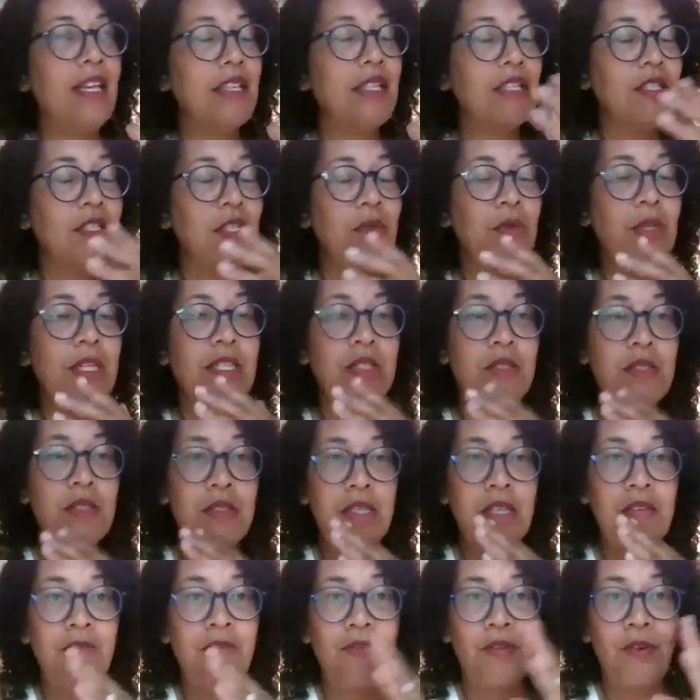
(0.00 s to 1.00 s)
So it's
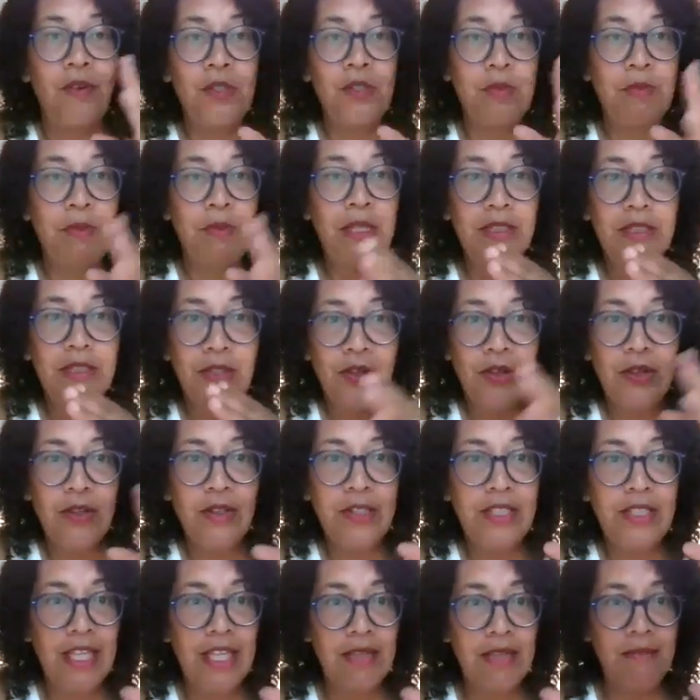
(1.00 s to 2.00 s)
the first
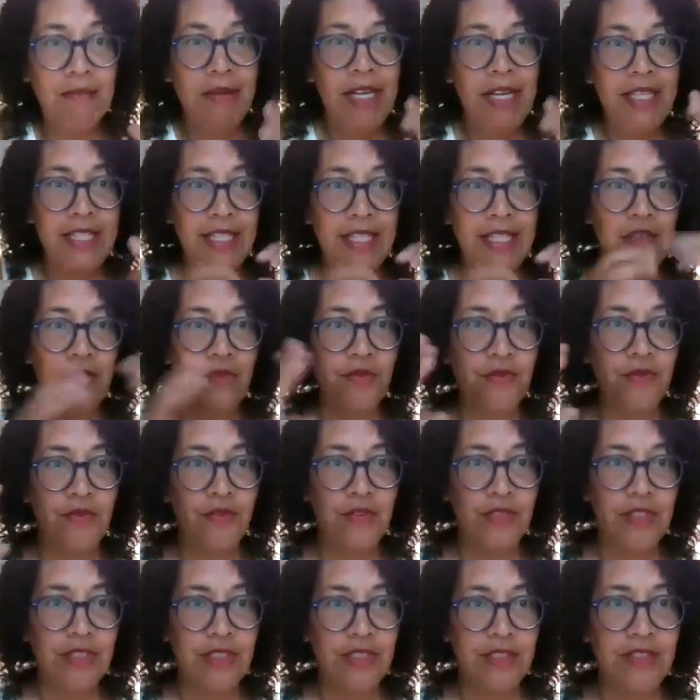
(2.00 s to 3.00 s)
pillar in my
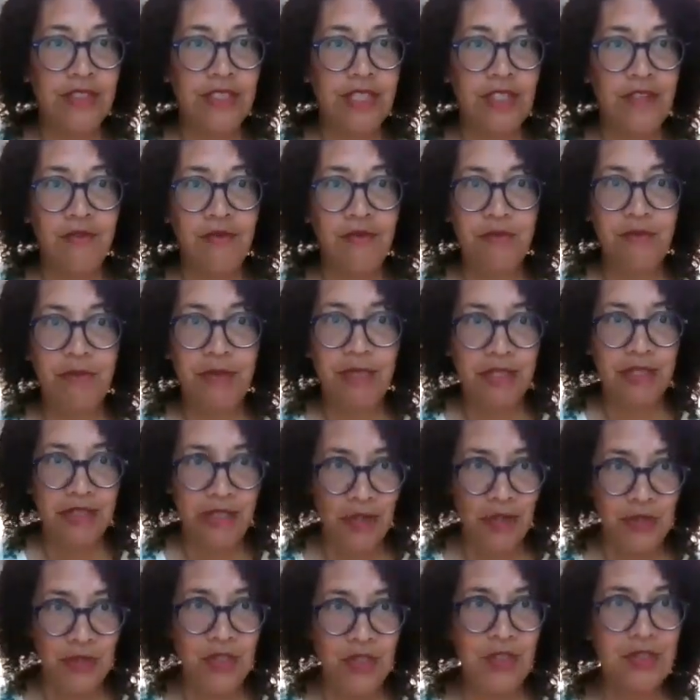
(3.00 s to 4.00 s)
self-love
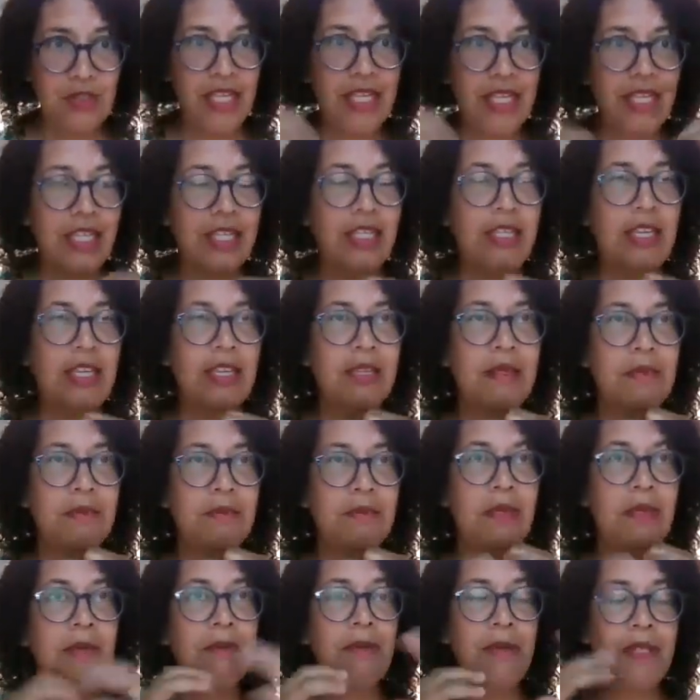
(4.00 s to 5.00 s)
pillars, like
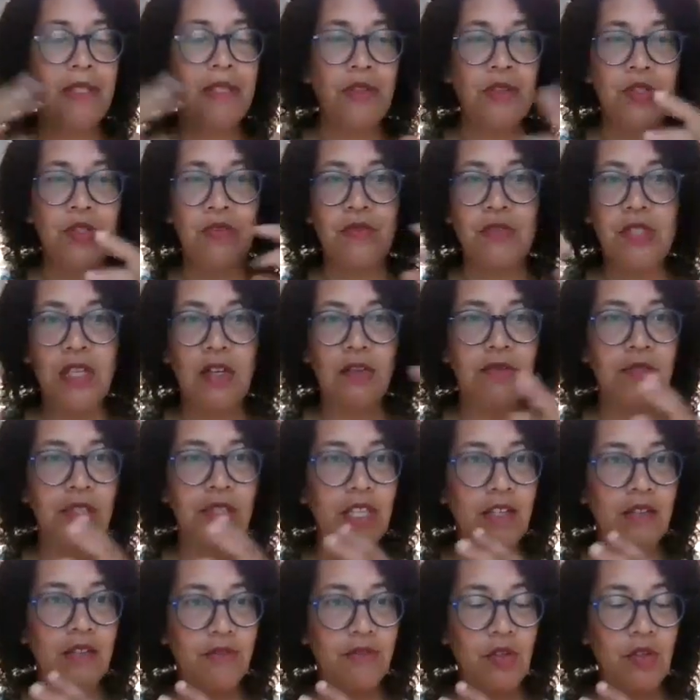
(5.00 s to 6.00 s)
the pillars of
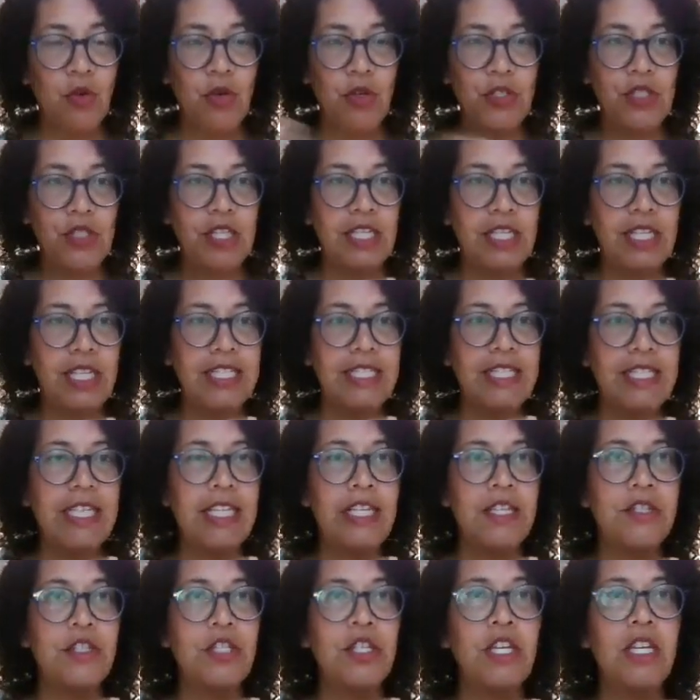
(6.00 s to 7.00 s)
self-love course that I
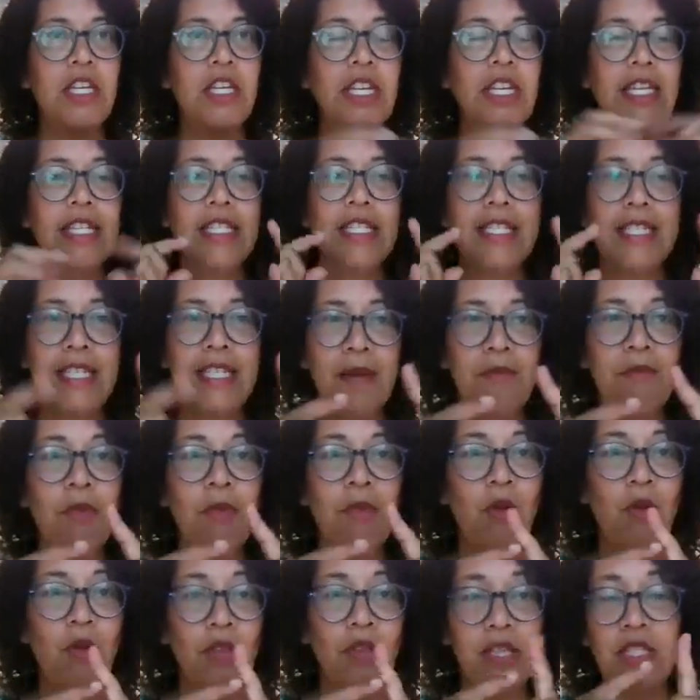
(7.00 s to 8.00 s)
teach. It's
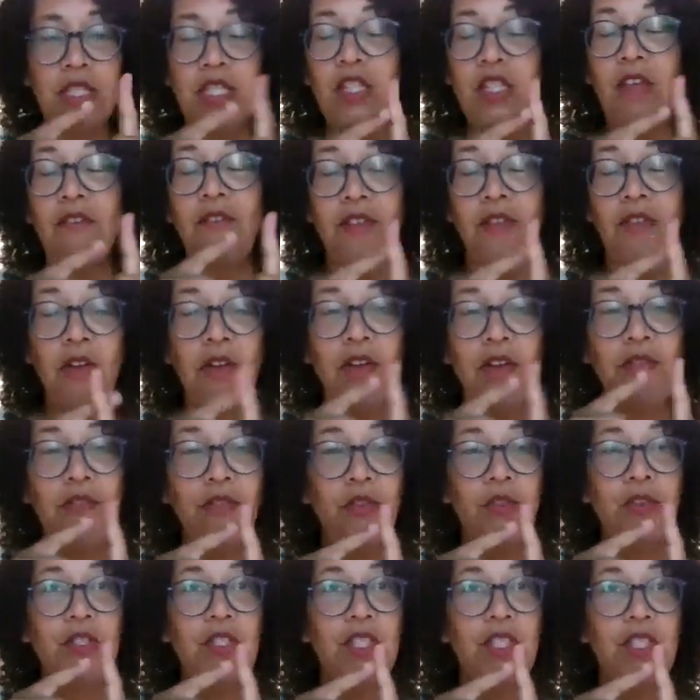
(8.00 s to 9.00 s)
the very
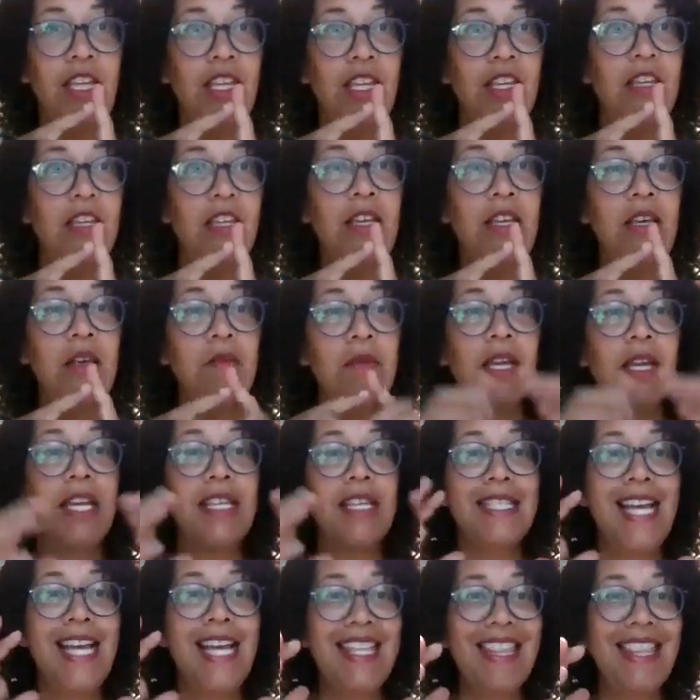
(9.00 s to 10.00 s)
first thing,
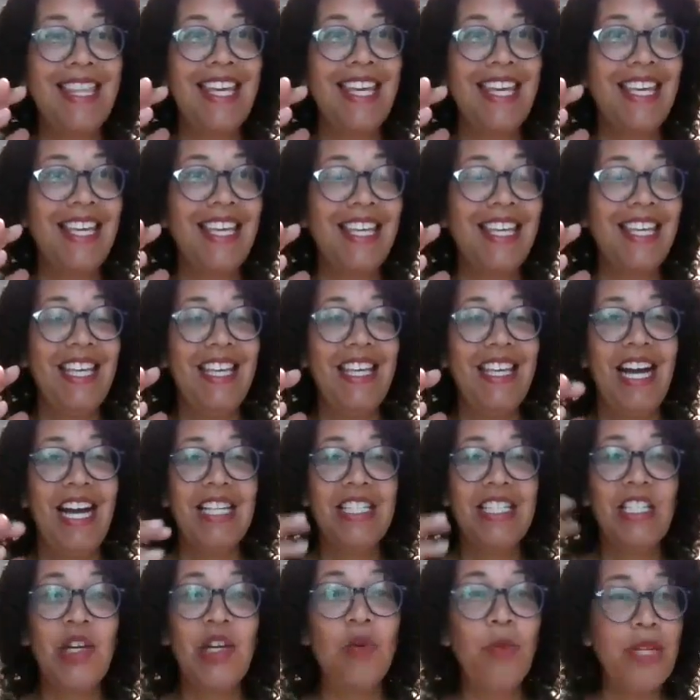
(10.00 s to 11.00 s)
because I think
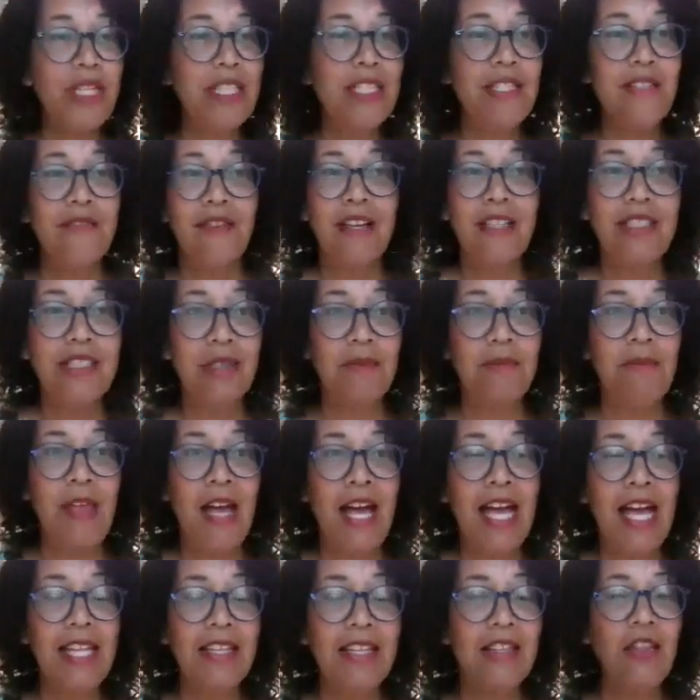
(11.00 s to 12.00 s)
until we develop
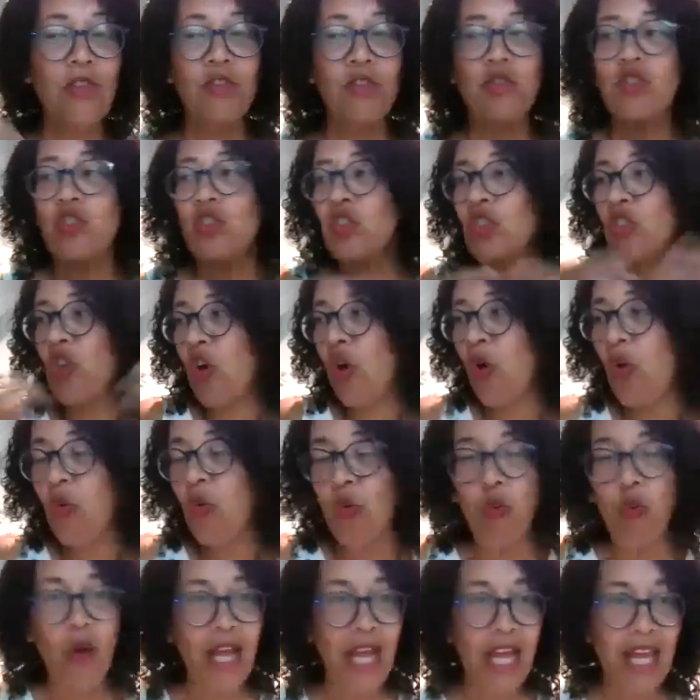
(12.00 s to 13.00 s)
that, there's no
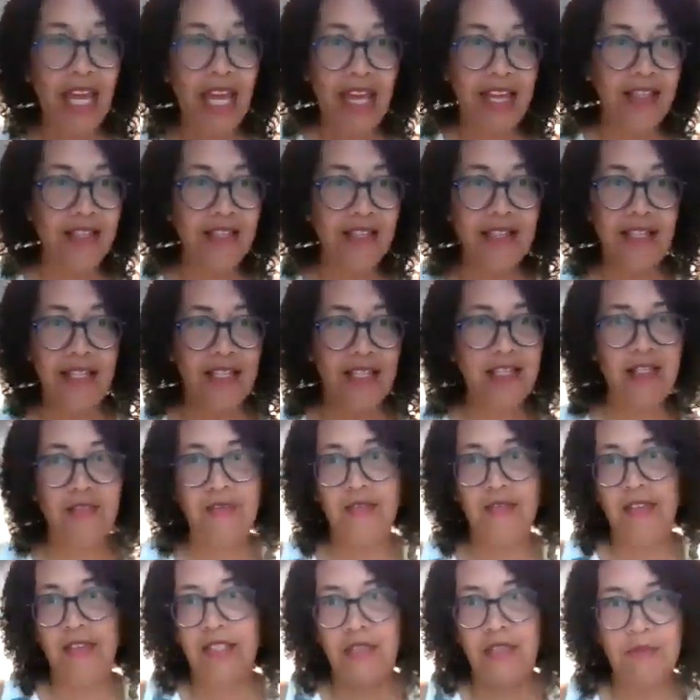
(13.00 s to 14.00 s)
way to
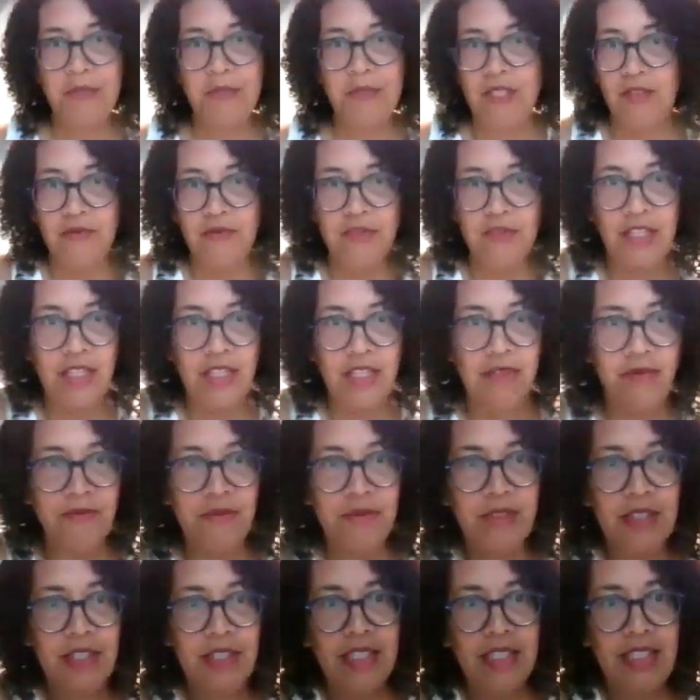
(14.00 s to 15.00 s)
develop self-love
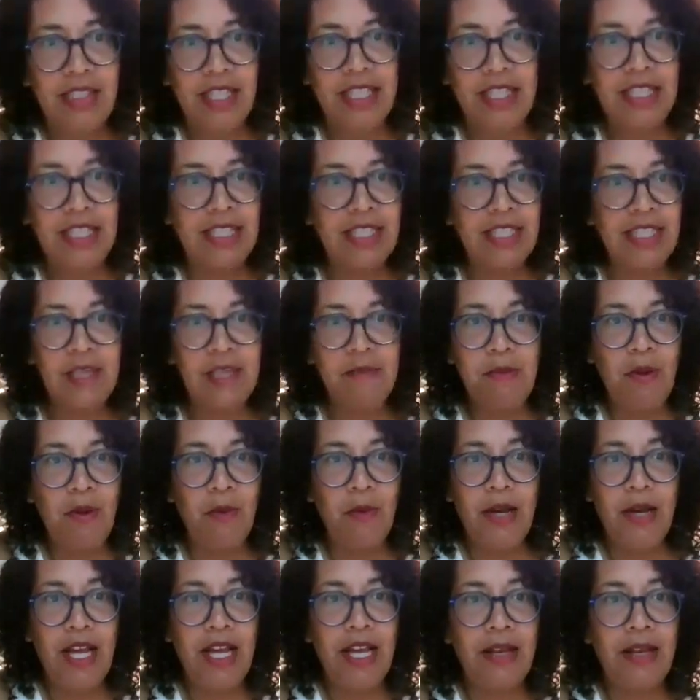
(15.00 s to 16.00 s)
in a deeper
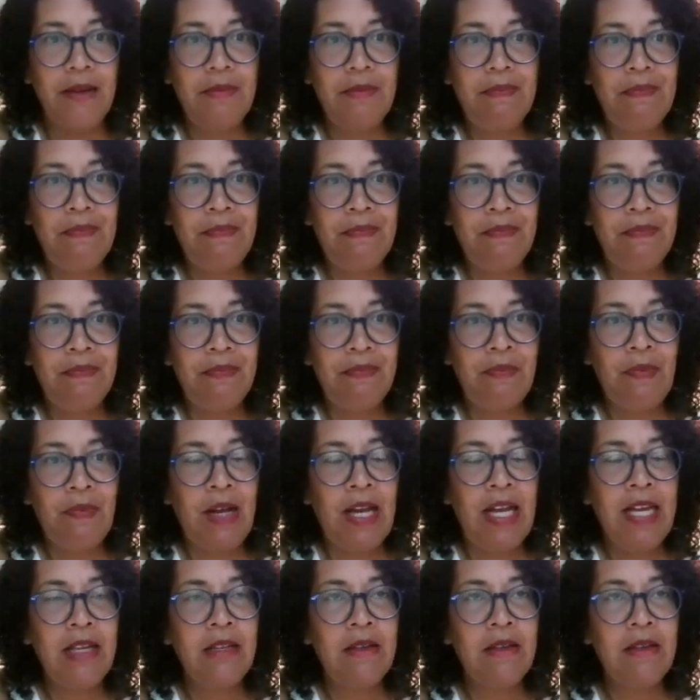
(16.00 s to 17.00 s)
way,
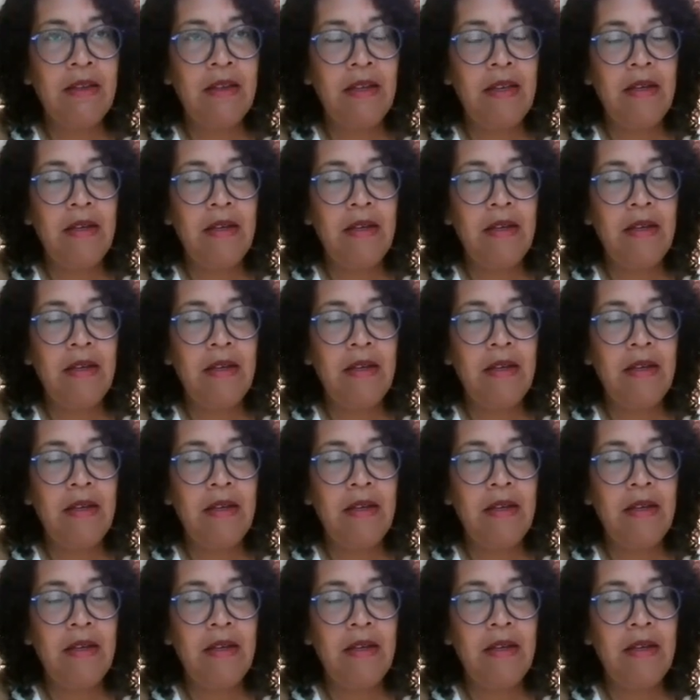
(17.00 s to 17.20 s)
right?